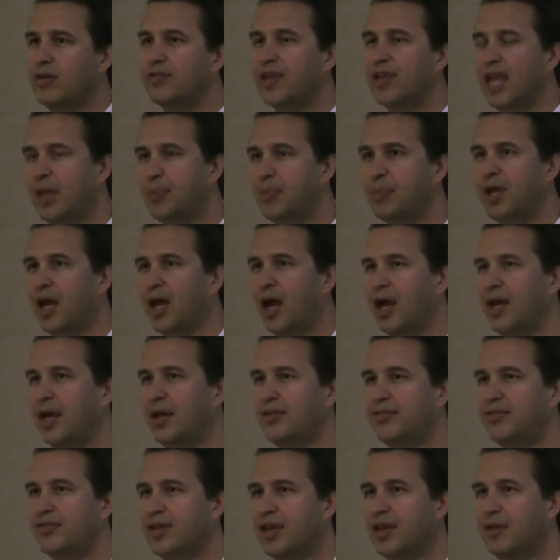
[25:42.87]
of
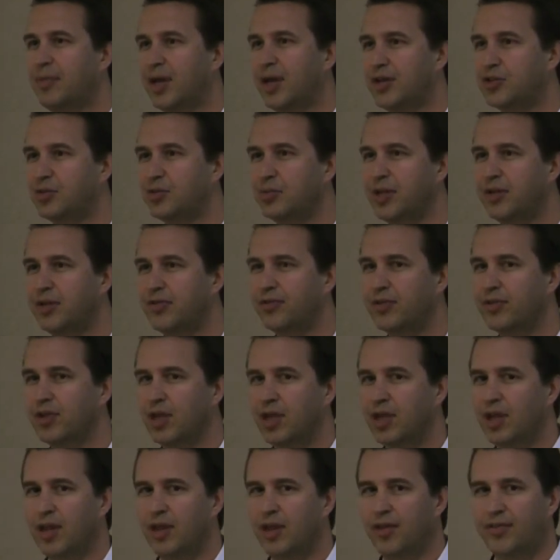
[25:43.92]
KPIs and measurements
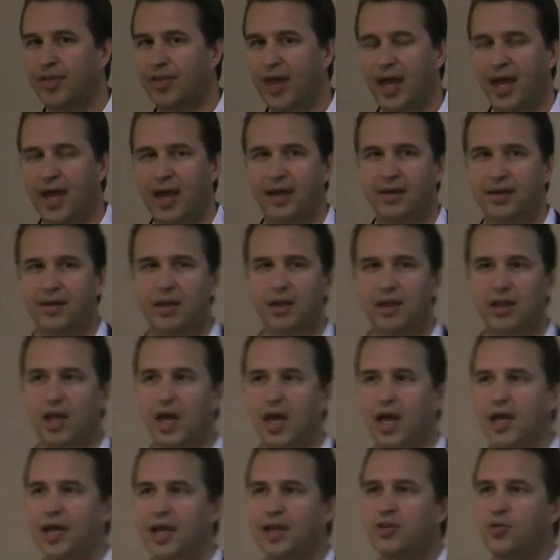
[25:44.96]
that
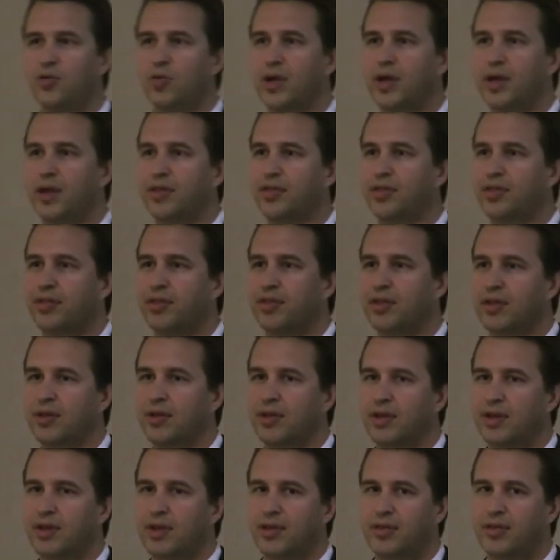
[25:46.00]
aligned with
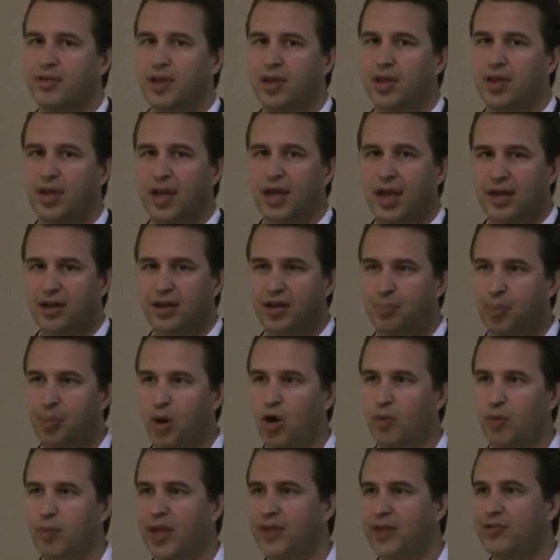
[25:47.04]
the kind of
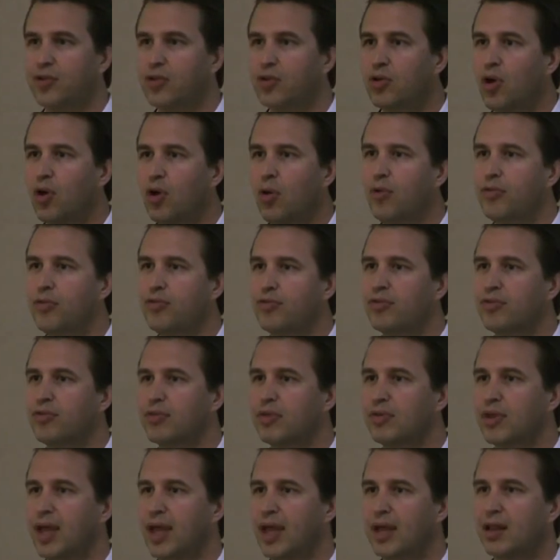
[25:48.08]
departmental goals
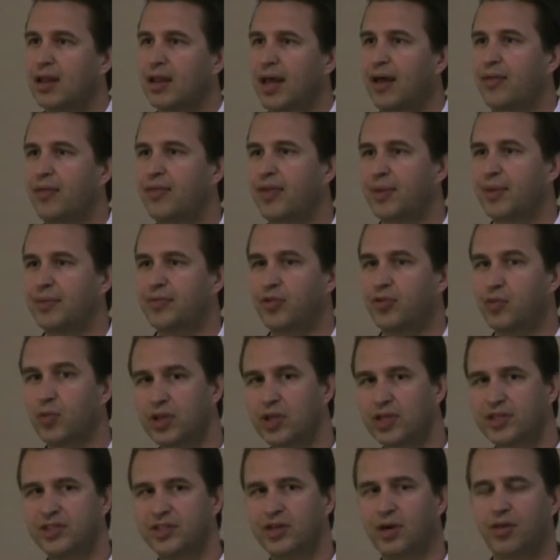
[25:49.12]
and allowed them to
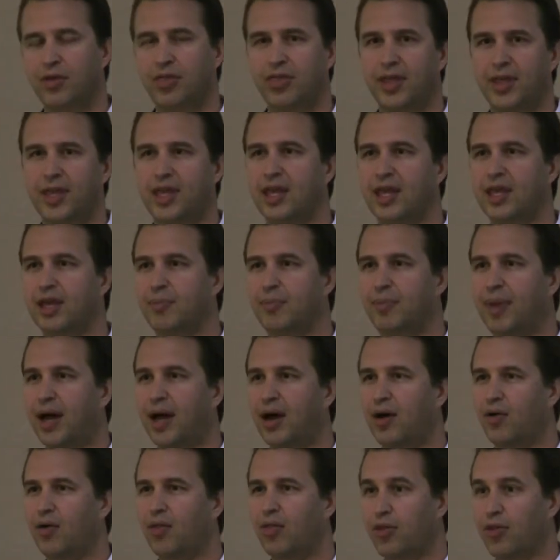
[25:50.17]
really start thinking
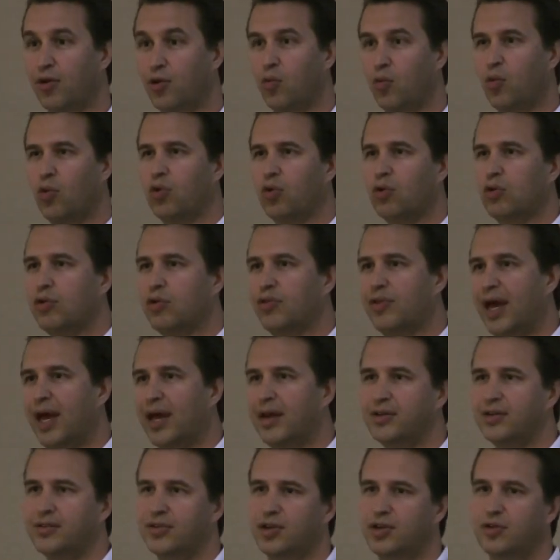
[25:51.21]
about their world,
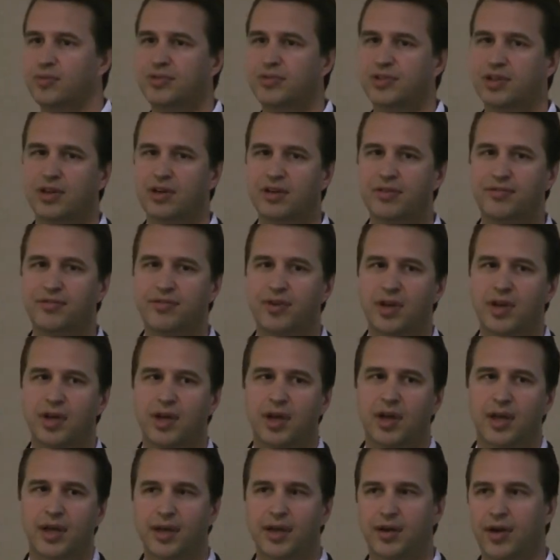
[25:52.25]
not in terms of,
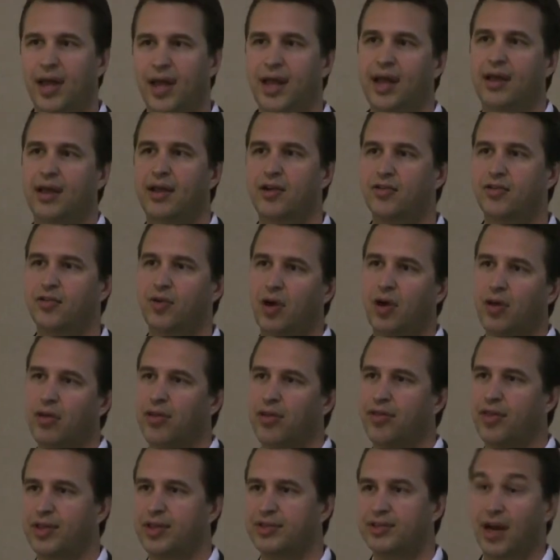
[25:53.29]
you know, hey, here's all
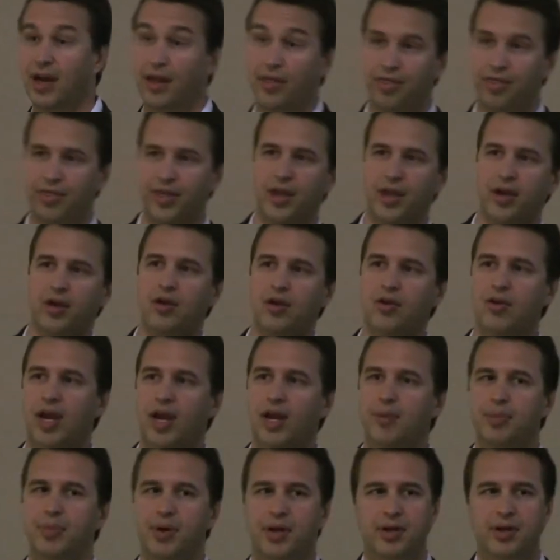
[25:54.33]
the things that I think are
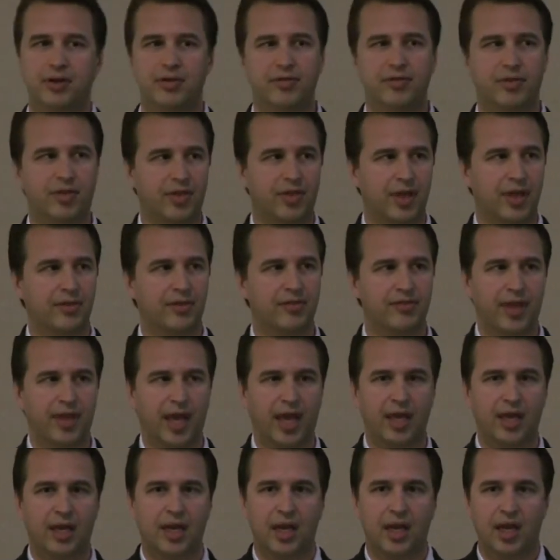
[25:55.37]
great, but here's the things
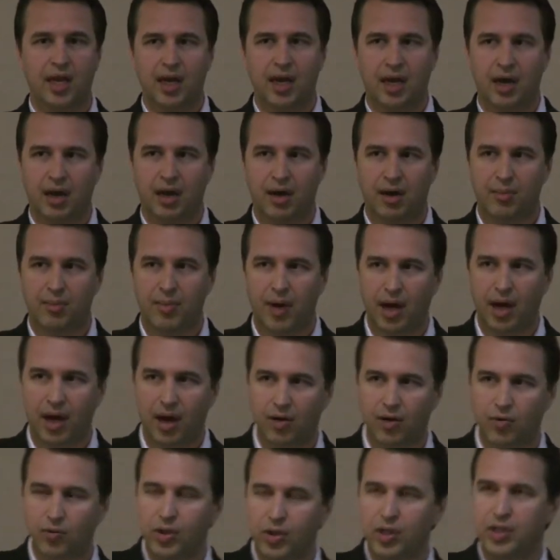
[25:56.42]
that um,
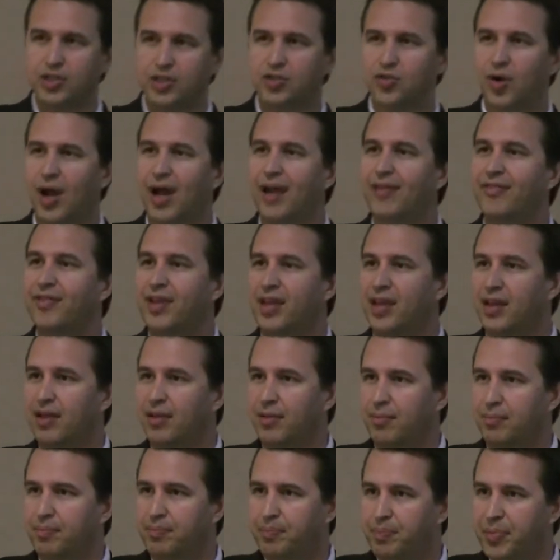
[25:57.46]
are really
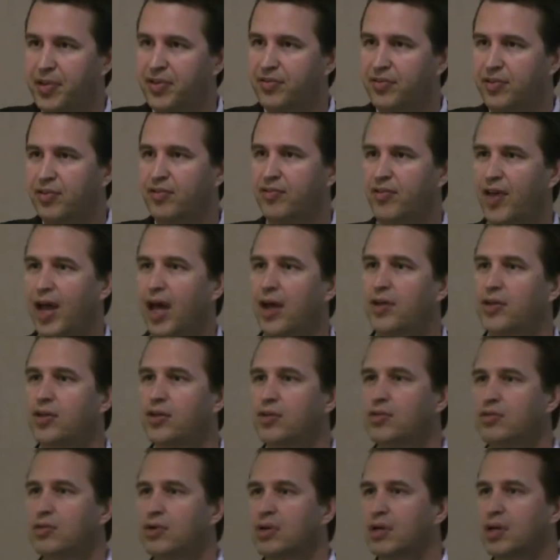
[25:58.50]
driving business
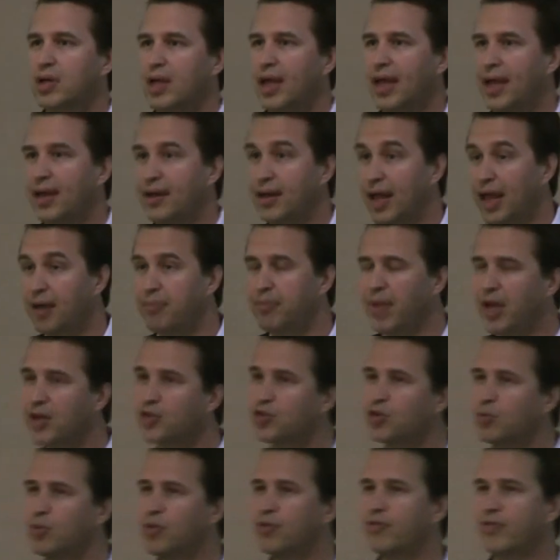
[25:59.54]
value and, and
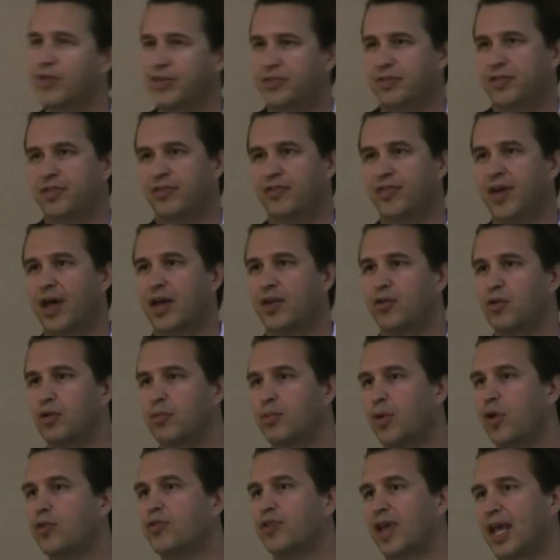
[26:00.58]
measurable business value
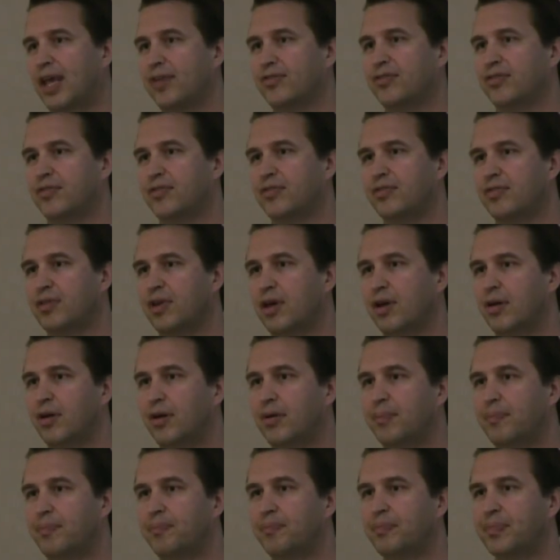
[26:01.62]
in most cases.
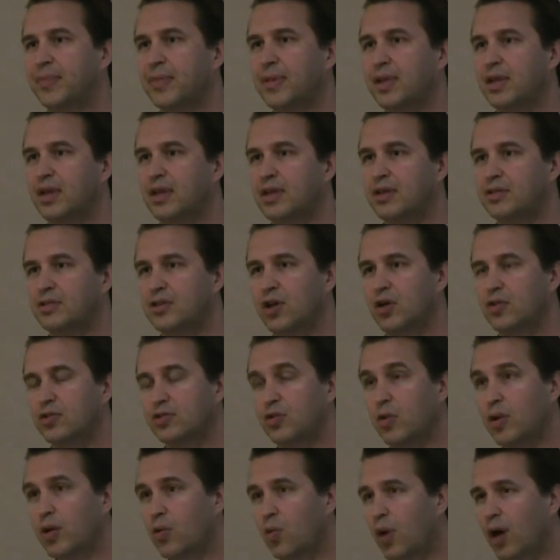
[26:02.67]
So,
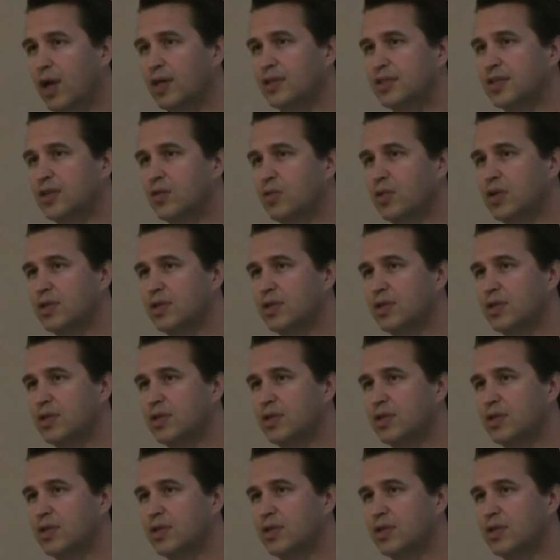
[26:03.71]
so it was. It